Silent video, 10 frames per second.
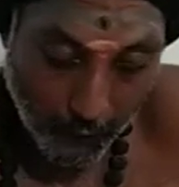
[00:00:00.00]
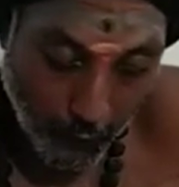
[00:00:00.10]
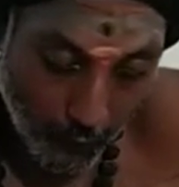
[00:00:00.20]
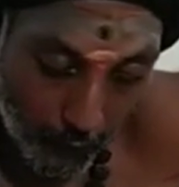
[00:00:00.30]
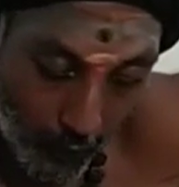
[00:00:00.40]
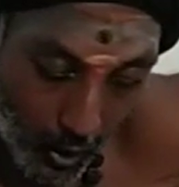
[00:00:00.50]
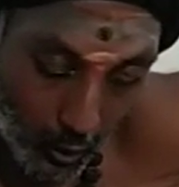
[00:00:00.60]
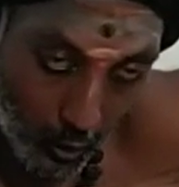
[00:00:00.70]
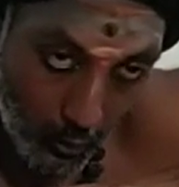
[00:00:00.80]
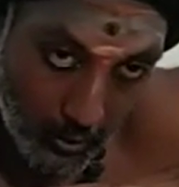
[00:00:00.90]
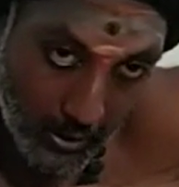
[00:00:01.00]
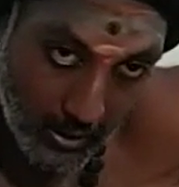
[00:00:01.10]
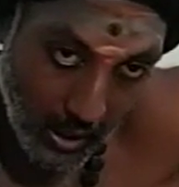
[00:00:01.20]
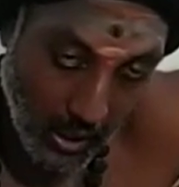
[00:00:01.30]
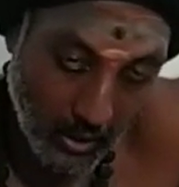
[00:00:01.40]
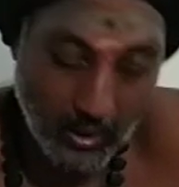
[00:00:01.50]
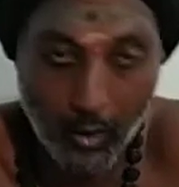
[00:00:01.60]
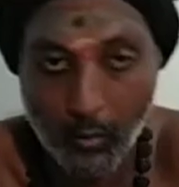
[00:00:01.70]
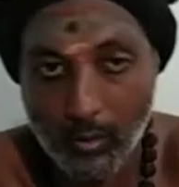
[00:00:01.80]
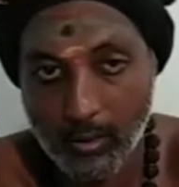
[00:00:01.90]
if you follow all
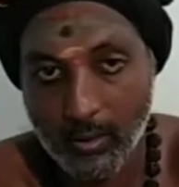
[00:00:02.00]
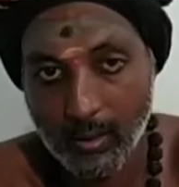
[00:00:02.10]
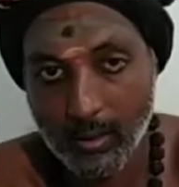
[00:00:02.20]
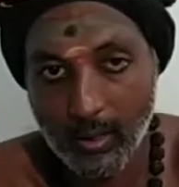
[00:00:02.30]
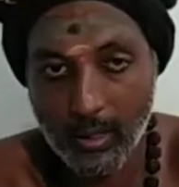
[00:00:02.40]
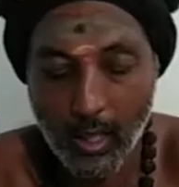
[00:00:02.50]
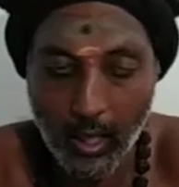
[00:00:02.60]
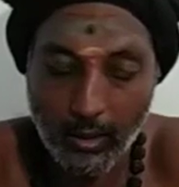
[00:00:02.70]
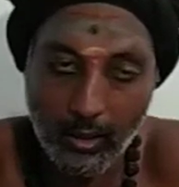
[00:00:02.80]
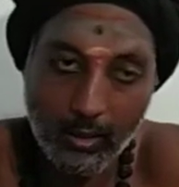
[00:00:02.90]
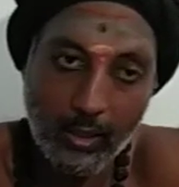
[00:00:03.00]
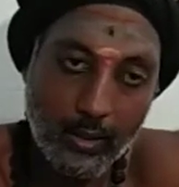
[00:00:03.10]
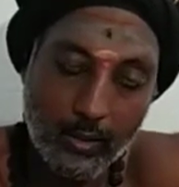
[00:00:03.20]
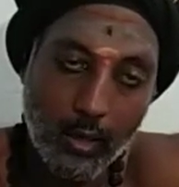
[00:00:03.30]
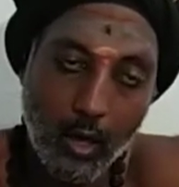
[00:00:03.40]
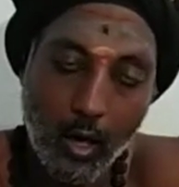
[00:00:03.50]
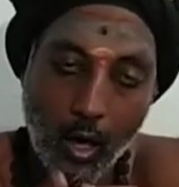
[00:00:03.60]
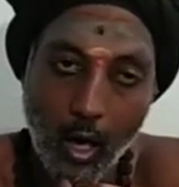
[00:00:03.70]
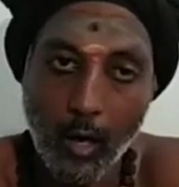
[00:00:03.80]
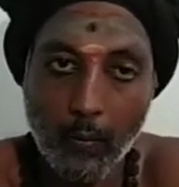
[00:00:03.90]
the rules,
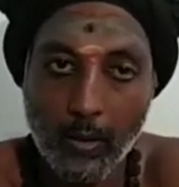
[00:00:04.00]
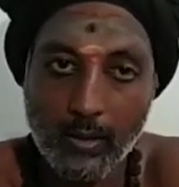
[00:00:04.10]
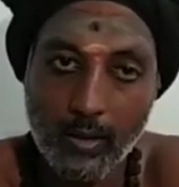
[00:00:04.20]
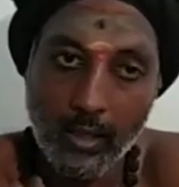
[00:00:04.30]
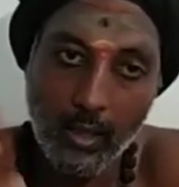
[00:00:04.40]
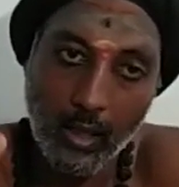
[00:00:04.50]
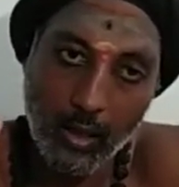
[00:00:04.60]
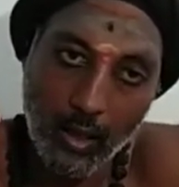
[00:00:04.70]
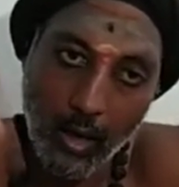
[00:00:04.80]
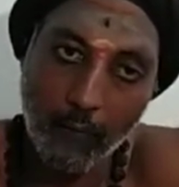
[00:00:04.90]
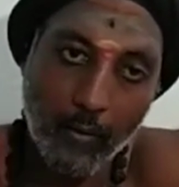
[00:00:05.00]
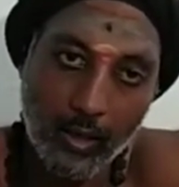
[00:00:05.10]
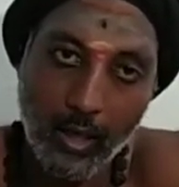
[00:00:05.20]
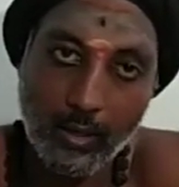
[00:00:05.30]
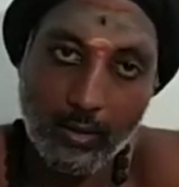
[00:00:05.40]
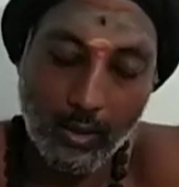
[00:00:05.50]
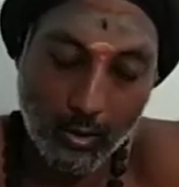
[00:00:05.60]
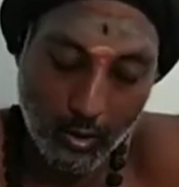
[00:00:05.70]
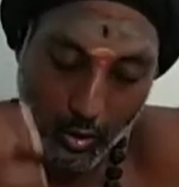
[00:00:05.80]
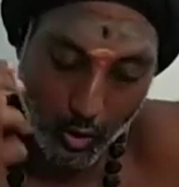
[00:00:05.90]
obviously law of
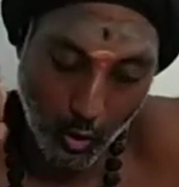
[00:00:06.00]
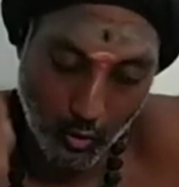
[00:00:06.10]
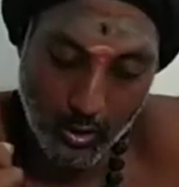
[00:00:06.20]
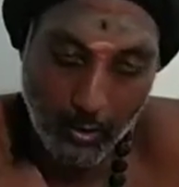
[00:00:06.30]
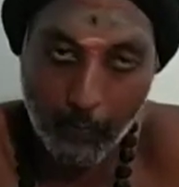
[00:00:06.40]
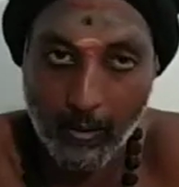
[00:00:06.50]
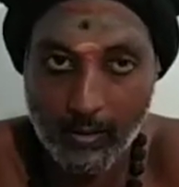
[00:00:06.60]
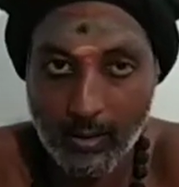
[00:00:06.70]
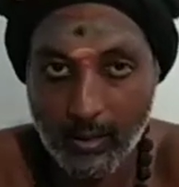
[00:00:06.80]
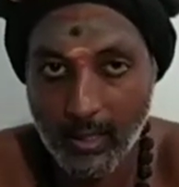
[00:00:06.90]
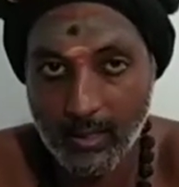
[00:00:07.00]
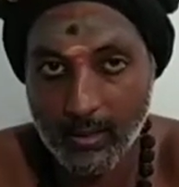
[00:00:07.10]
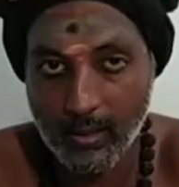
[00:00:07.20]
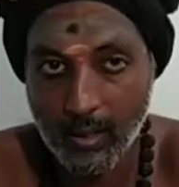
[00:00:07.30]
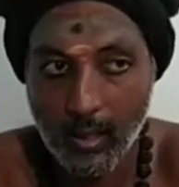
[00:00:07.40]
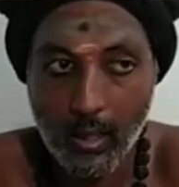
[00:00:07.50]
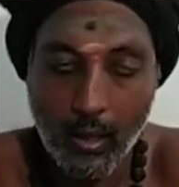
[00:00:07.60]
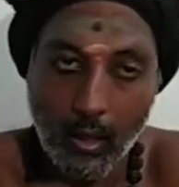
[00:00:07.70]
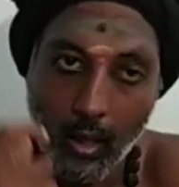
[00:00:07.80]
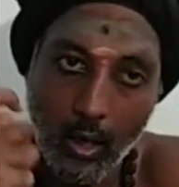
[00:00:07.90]
attraction 1000% is
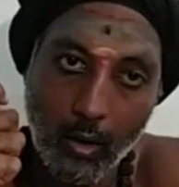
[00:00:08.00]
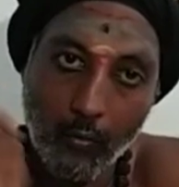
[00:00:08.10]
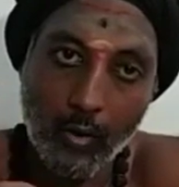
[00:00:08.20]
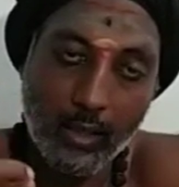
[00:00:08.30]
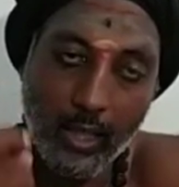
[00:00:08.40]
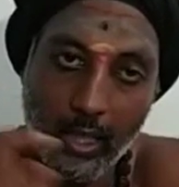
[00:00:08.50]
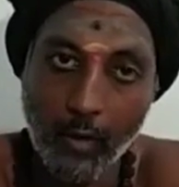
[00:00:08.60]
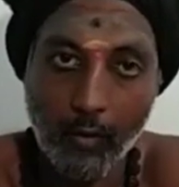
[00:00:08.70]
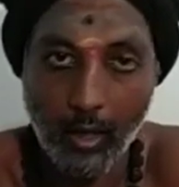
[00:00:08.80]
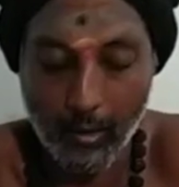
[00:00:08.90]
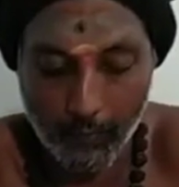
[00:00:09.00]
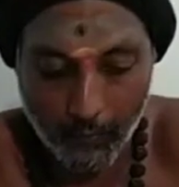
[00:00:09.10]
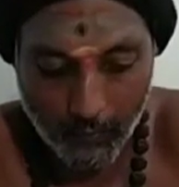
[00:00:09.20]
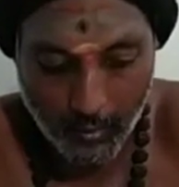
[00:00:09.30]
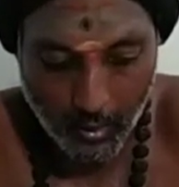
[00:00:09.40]
working in our life,